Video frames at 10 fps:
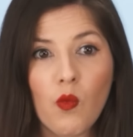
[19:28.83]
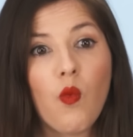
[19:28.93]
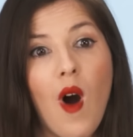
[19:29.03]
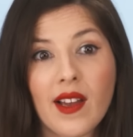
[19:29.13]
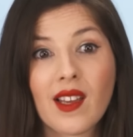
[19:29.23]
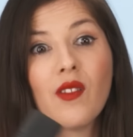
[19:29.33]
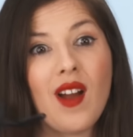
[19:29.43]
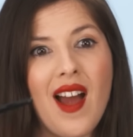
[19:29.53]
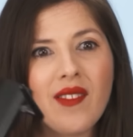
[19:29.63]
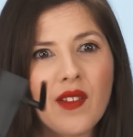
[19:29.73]
walking
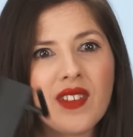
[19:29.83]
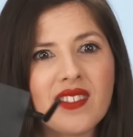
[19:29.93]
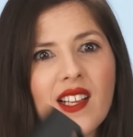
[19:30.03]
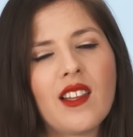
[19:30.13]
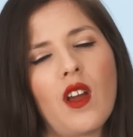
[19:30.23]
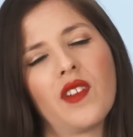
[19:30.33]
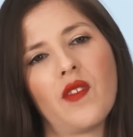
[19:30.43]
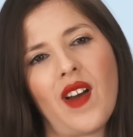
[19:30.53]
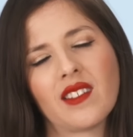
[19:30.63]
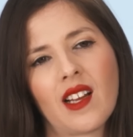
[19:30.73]
around the vicinity of a
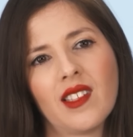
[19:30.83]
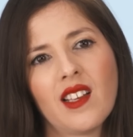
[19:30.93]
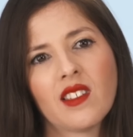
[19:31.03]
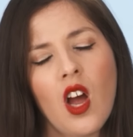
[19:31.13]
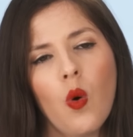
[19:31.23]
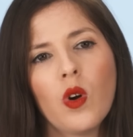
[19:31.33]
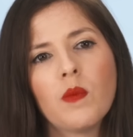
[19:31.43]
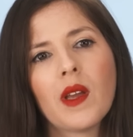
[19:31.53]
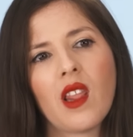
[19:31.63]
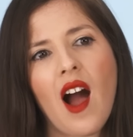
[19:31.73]
device like this would
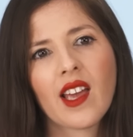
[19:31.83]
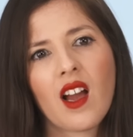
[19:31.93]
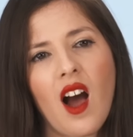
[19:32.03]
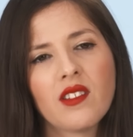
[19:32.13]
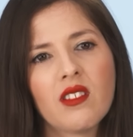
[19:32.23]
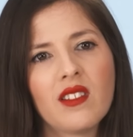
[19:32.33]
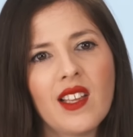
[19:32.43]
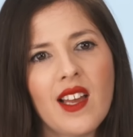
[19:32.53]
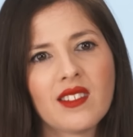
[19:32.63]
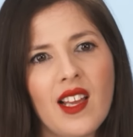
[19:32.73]
be logging onto
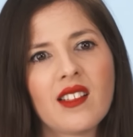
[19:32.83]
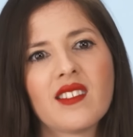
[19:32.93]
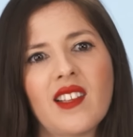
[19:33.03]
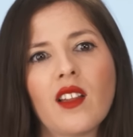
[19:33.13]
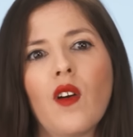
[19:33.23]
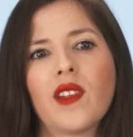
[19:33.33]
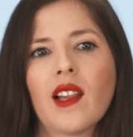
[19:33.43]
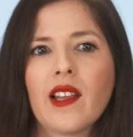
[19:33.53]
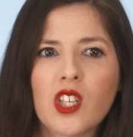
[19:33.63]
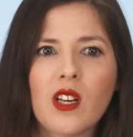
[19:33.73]
this instead of the
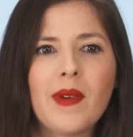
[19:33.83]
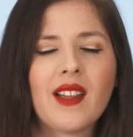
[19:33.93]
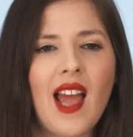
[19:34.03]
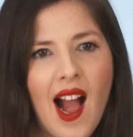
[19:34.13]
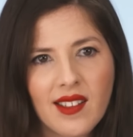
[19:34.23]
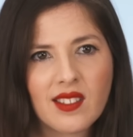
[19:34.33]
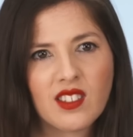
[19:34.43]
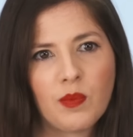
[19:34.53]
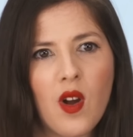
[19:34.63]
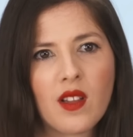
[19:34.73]
legitimate
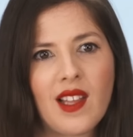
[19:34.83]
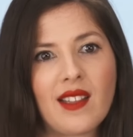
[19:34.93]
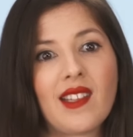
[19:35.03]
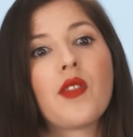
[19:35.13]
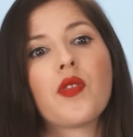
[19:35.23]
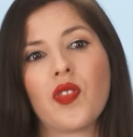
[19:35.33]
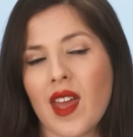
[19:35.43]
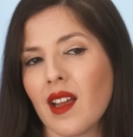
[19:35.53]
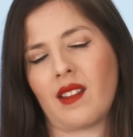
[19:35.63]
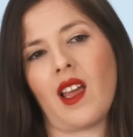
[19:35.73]
access point that they
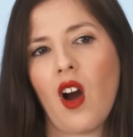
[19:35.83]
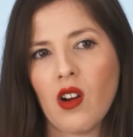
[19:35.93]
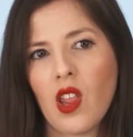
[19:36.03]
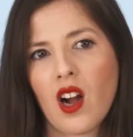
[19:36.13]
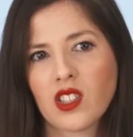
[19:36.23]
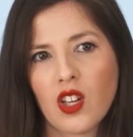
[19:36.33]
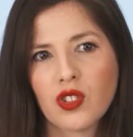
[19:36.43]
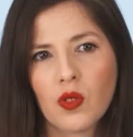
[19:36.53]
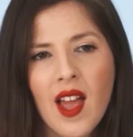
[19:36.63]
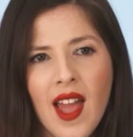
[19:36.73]
think they are logged
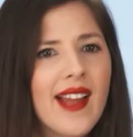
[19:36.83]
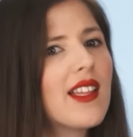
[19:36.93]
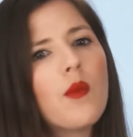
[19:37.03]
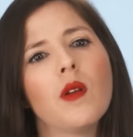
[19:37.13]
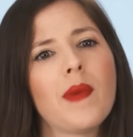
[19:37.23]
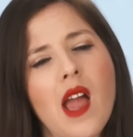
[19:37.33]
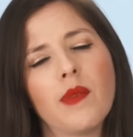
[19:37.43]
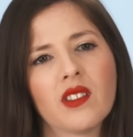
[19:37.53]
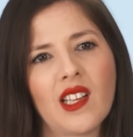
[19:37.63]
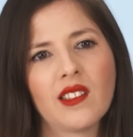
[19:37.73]
onto. And they wouldn't be
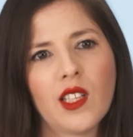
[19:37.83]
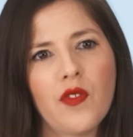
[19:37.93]
able to tell the